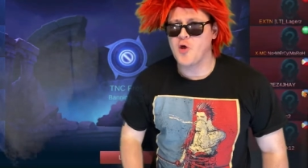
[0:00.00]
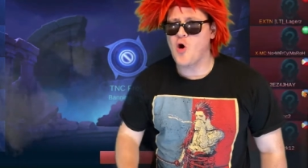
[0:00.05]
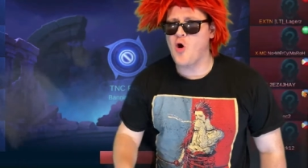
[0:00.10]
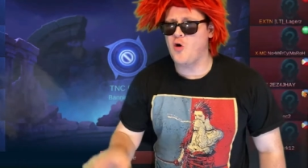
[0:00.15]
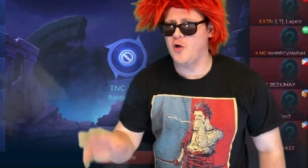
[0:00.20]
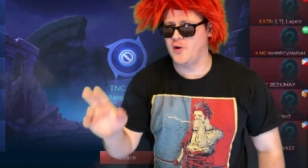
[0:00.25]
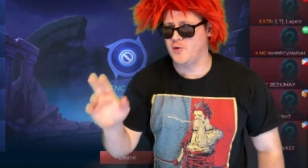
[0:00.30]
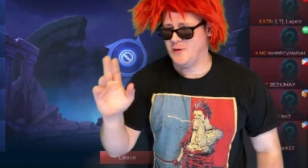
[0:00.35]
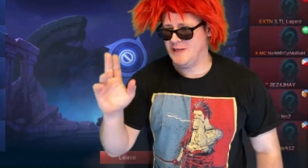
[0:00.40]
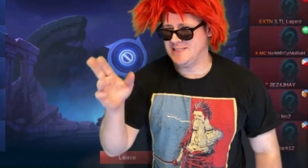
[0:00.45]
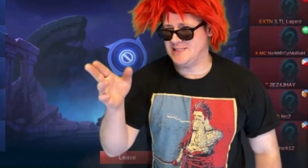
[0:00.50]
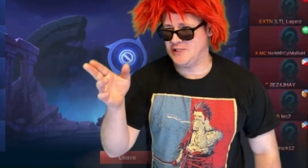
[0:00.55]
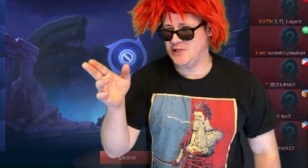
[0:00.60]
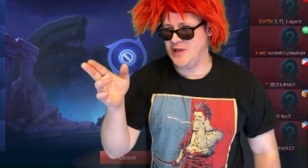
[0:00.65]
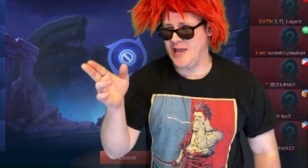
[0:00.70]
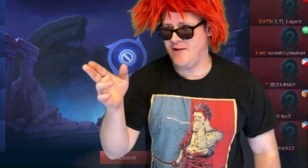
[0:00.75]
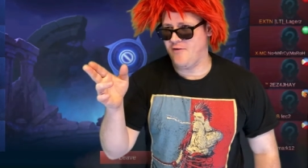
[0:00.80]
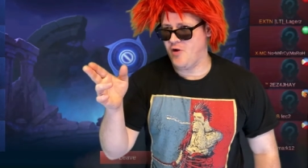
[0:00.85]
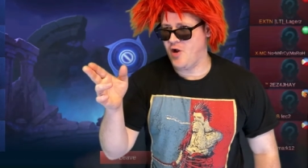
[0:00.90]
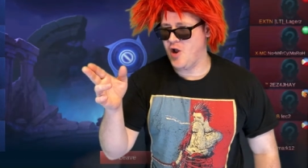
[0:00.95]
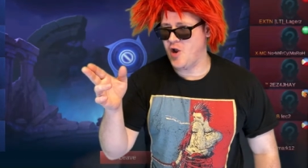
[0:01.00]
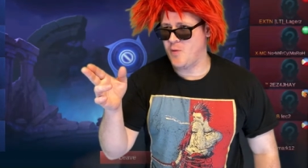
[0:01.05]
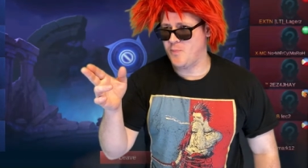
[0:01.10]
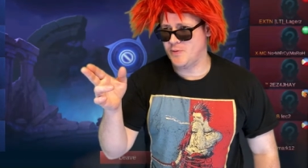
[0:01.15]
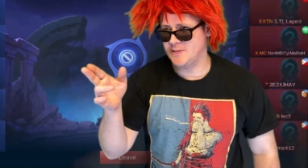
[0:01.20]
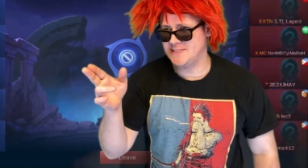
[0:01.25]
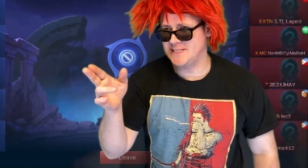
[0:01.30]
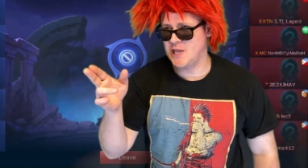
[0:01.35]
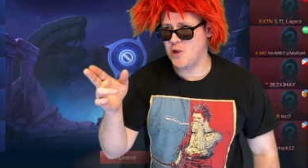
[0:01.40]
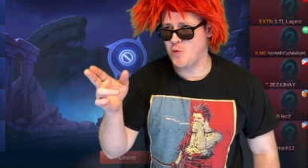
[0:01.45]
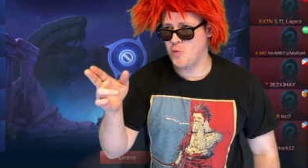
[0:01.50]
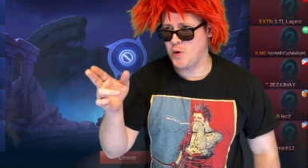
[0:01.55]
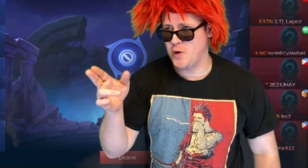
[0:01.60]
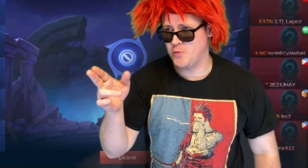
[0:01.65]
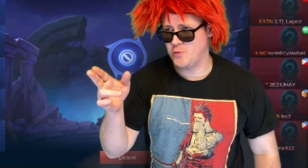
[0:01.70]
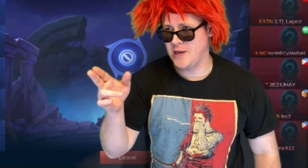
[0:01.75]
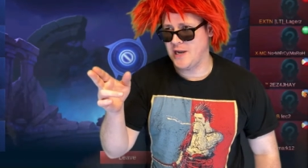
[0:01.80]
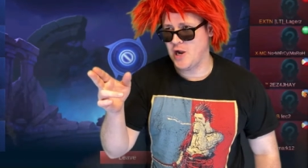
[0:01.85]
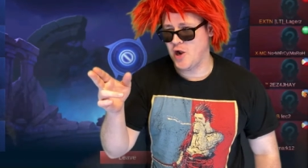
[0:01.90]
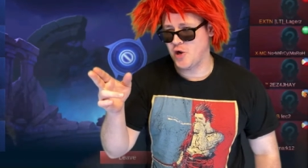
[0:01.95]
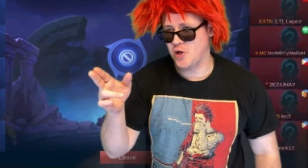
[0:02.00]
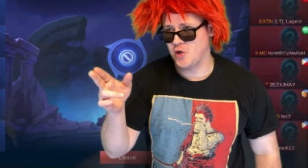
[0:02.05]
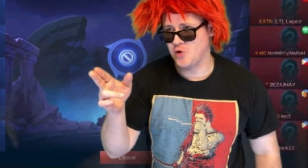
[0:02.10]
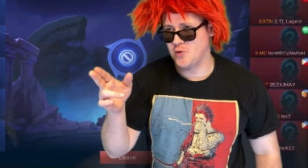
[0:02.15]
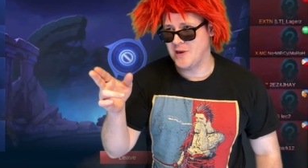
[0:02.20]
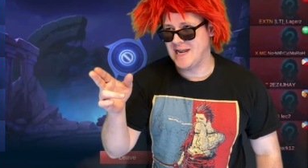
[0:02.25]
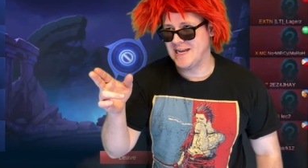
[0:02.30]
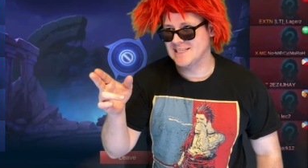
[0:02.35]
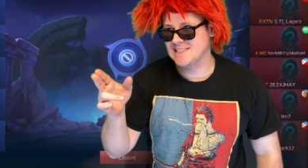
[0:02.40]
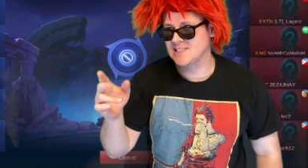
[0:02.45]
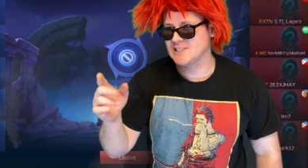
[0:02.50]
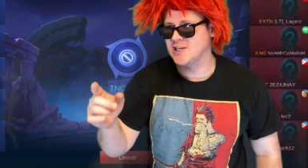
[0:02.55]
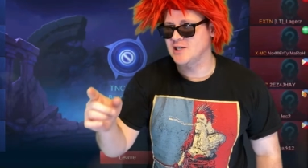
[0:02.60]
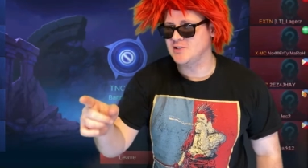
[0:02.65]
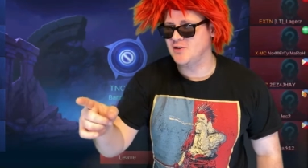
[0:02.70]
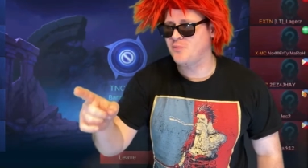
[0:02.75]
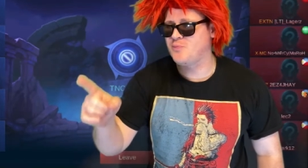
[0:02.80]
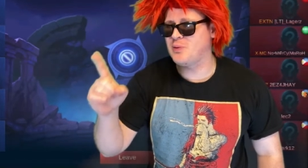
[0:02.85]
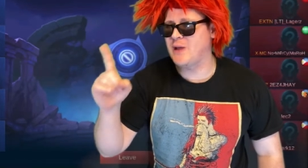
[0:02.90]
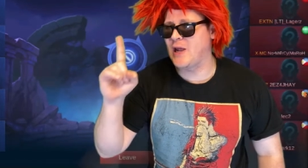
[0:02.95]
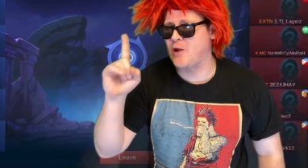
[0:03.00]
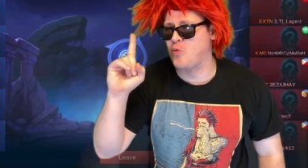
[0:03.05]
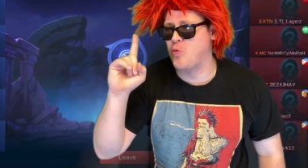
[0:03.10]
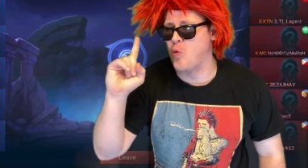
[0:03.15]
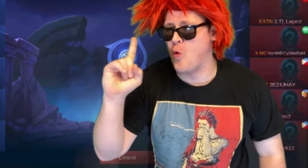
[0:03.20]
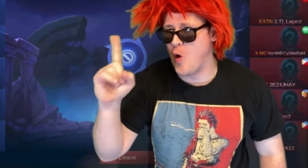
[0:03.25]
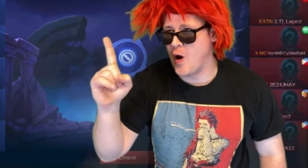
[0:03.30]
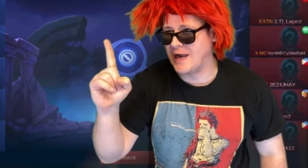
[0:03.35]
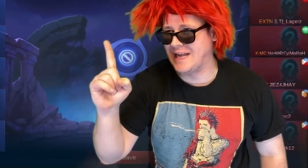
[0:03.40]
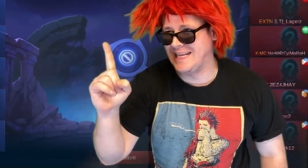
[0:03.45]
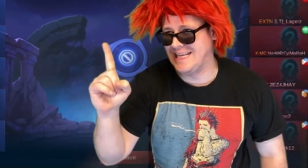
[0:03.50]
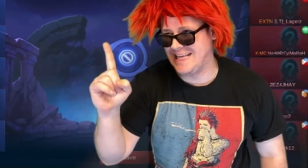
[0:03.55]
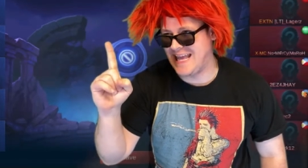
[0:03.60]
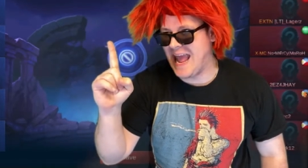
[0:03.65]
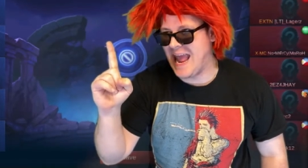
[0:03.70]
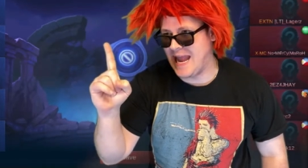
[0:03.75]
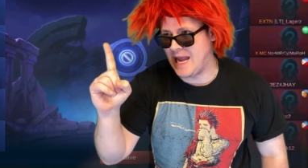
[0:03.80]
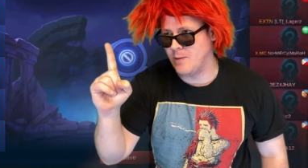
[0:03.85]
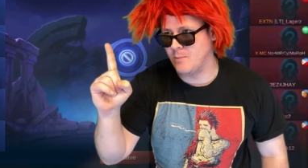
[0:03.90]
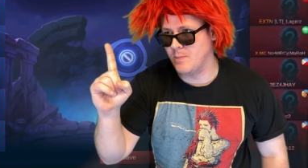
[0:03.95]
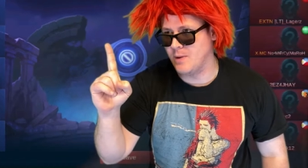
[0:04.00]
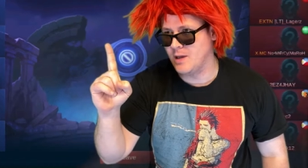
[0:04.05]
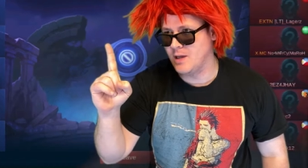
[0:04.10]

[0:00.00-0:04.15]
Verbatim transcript: the only reason you have a 100% win rate on Uranus is because you played one game.